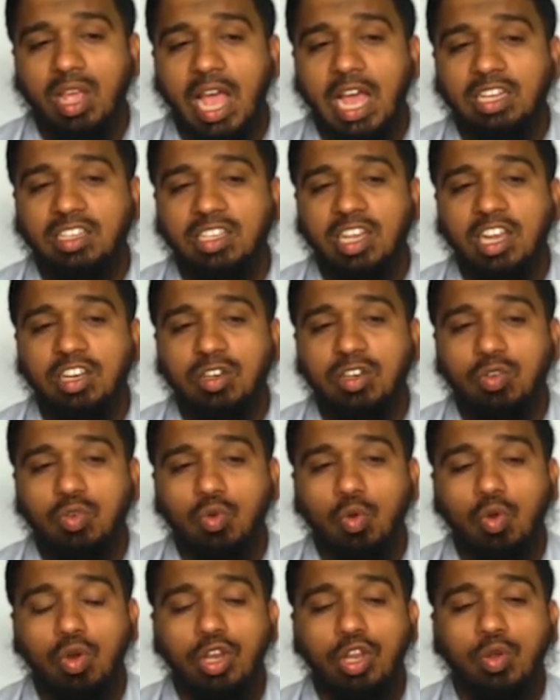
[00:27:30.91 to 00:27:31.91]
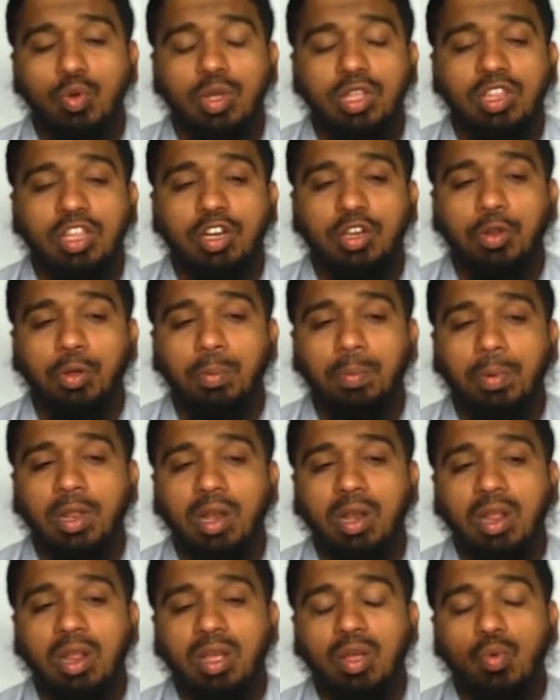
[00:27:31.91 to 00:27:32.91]
as I told you in the
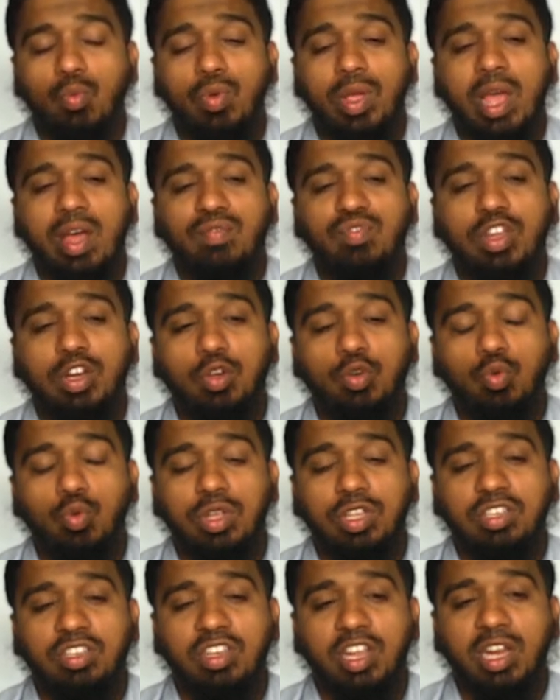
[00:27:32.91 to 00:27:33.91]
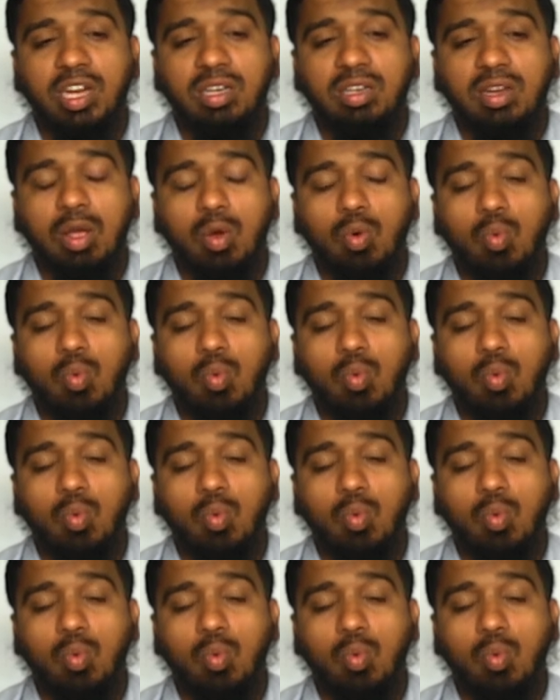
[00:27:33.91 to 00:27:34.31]
tuple, we have the two state,